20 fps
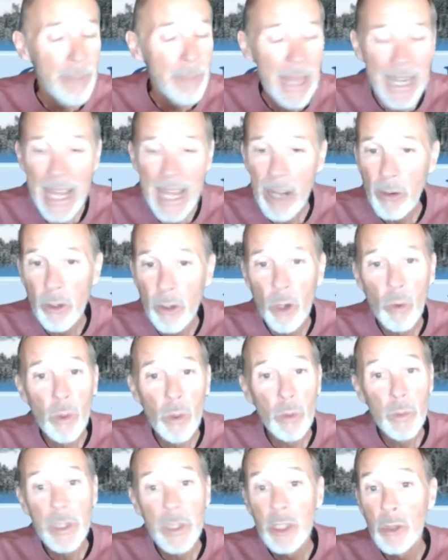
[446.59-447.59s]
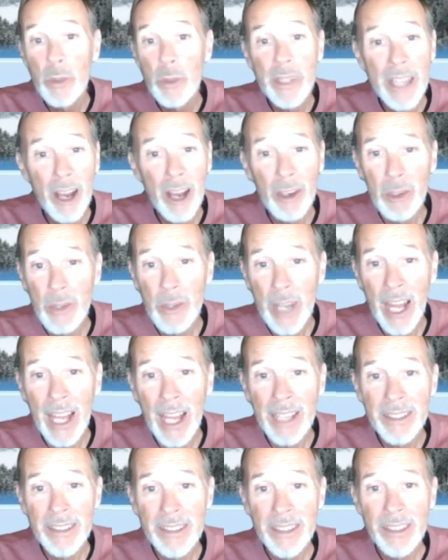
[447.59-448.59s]
Man, I don't know what we'd do without you
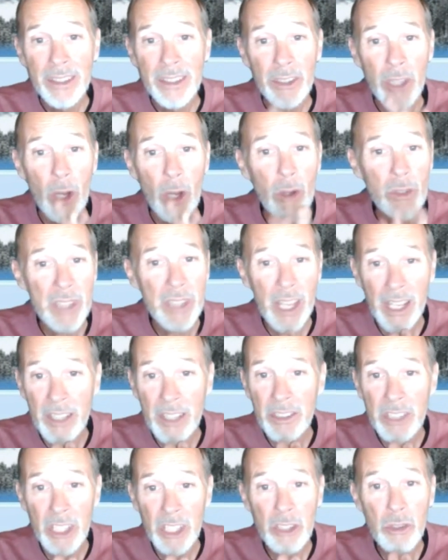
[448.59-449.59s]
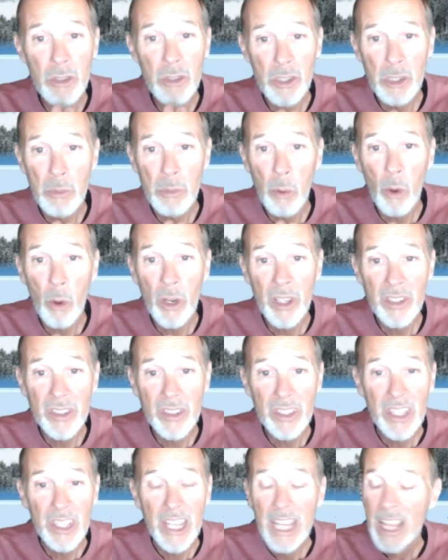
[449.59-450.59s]
guys, those that continue to support
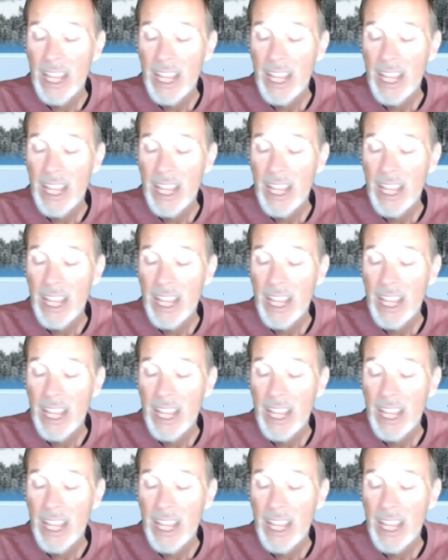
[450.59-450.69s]
us.